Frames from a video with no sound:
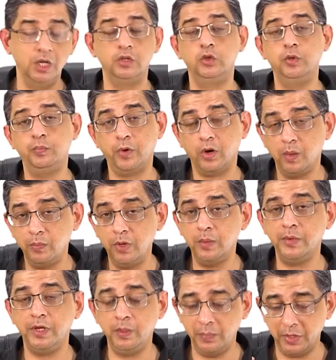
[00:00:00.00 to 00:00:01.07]
The
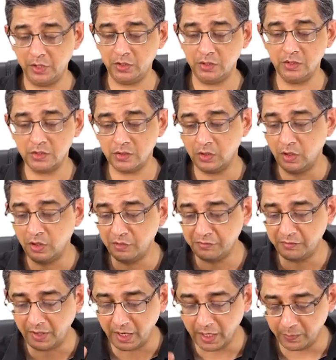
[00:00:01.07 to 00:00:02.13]
problem in patients
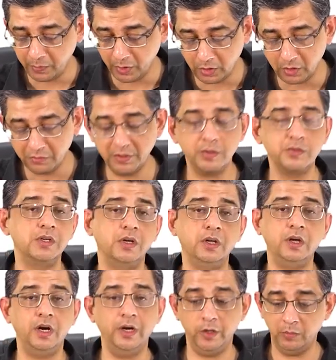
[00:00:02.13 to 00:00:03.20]
of hypertrophic obstructive
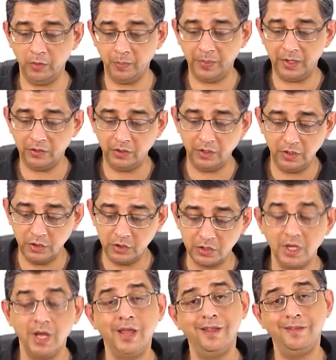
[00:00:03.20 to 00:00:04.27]
cardiomyopathy is